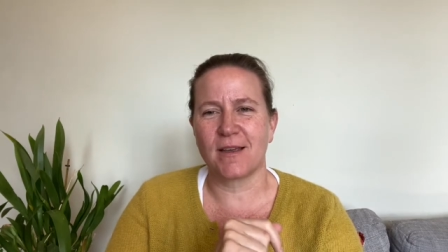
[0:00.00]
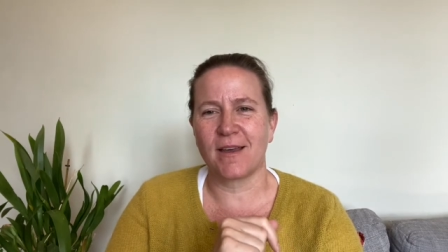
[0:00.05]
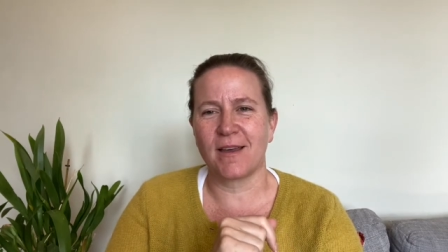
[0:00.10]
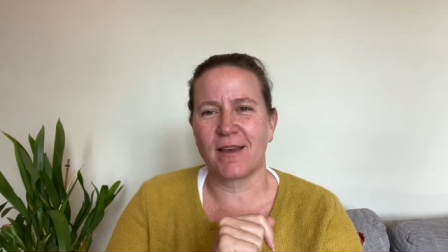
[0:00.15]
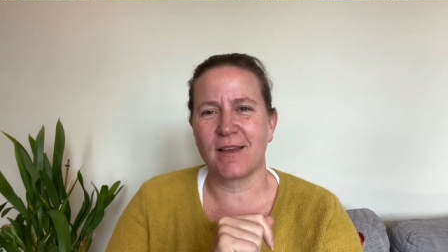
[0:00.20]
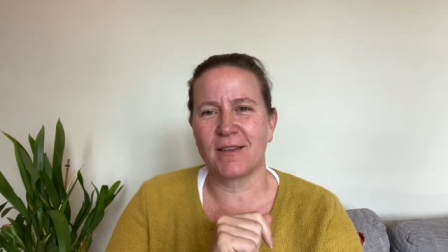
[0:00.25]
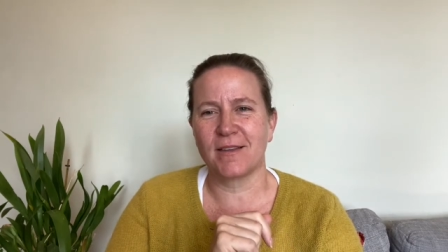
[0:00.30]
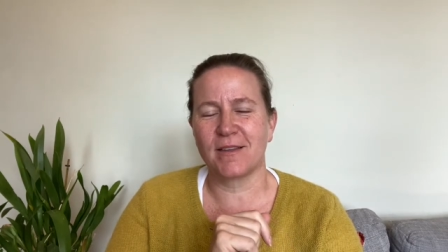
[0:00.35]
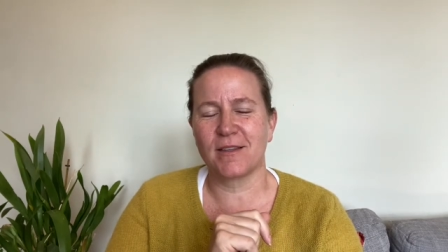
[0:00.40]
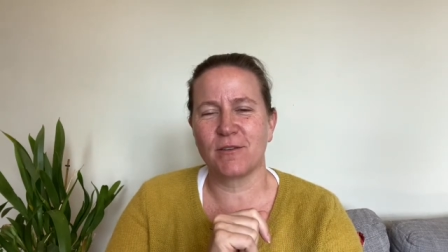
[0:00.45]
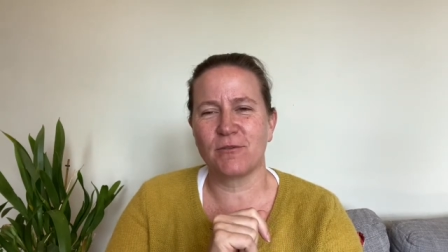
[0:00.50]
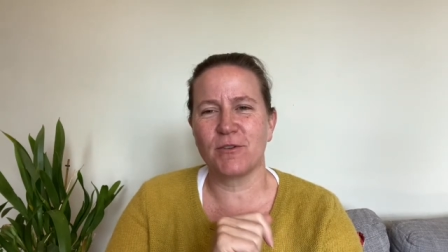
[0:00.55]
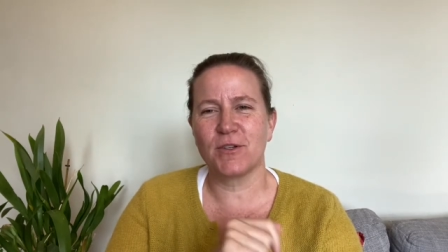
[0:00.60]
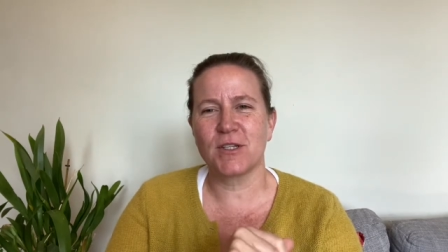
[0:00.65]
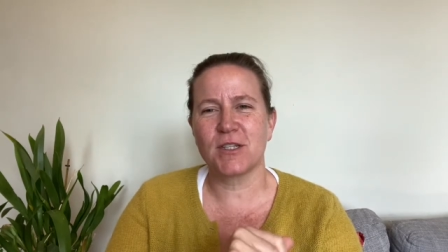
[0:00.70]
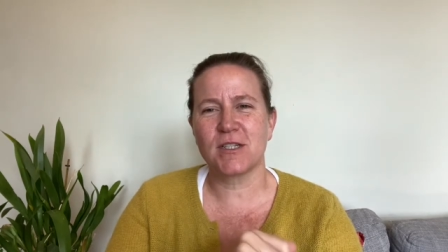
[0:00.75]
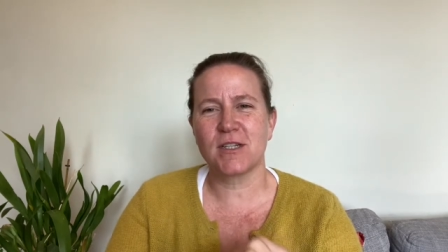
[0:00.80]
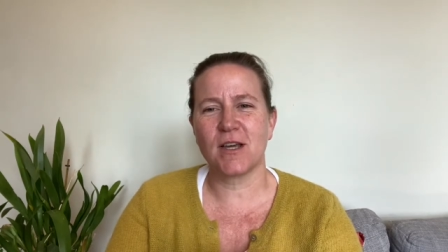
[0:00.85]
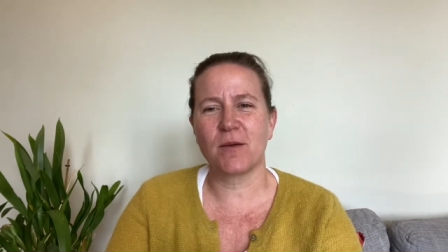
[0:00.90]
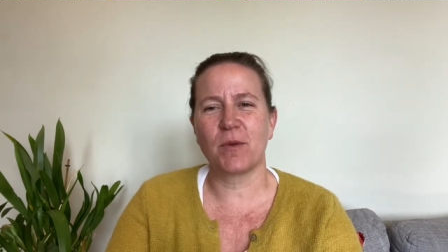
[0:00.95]
and the
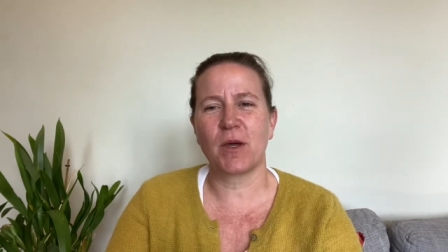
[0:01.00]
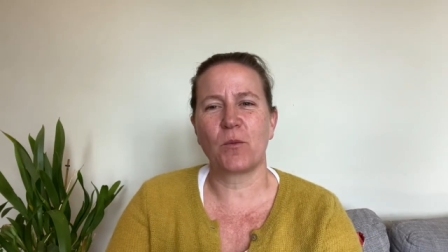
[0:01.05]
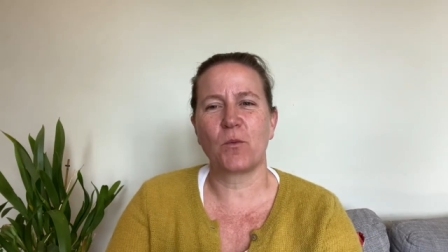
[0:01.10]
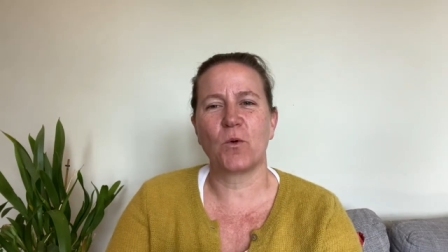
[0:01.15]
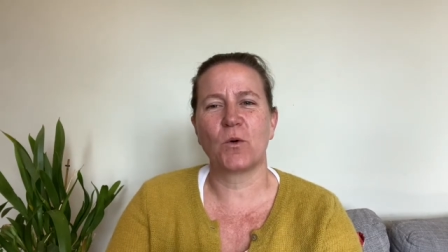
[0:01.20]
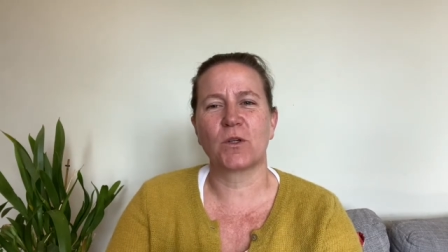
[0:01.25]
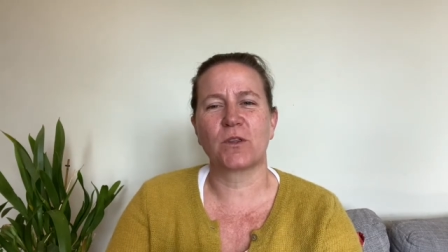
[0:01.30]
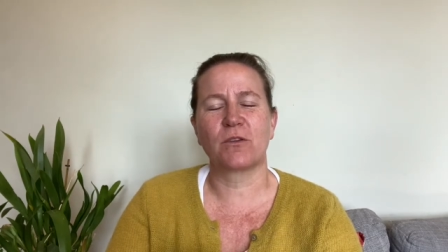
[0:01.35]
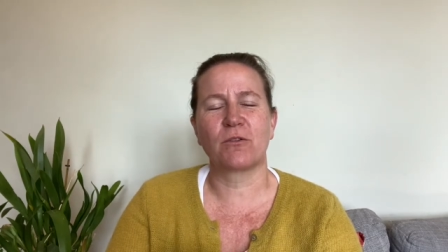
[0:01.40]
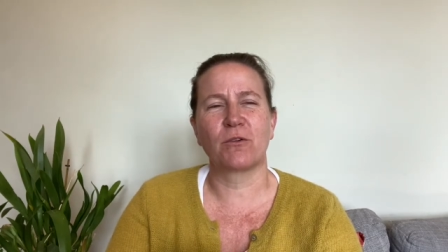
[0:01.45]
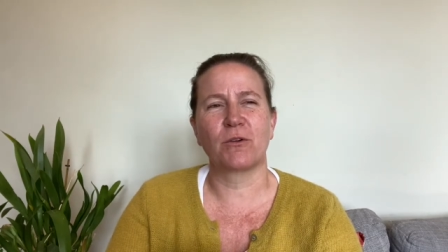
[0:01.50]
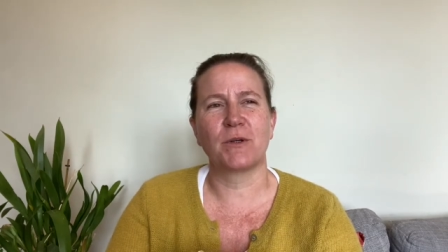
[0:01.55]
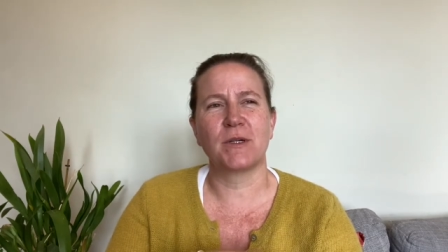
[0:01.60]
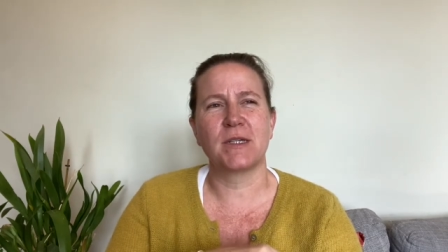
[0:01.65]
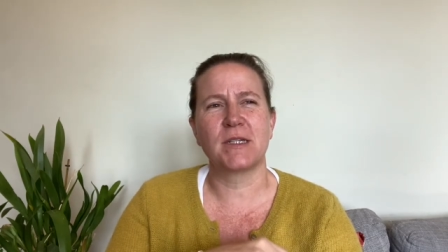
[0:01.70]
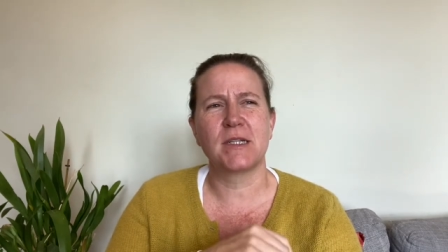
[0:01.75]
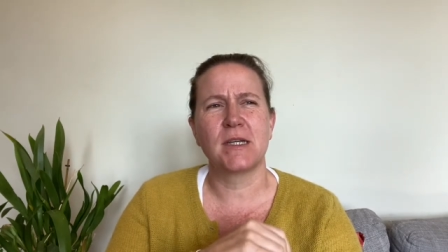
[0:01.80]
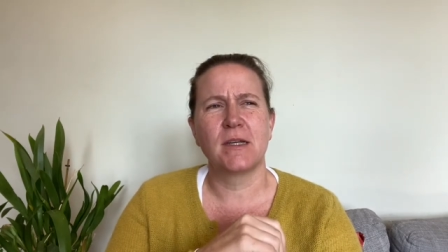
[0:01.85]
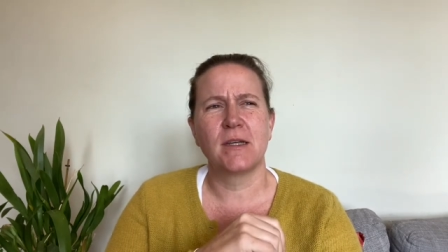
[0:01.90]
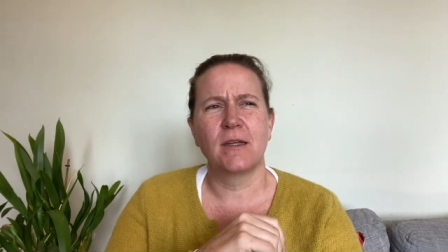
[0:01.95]
first time I walked through
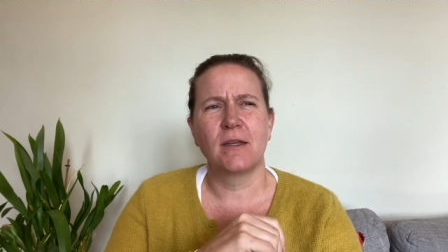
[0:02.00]
it,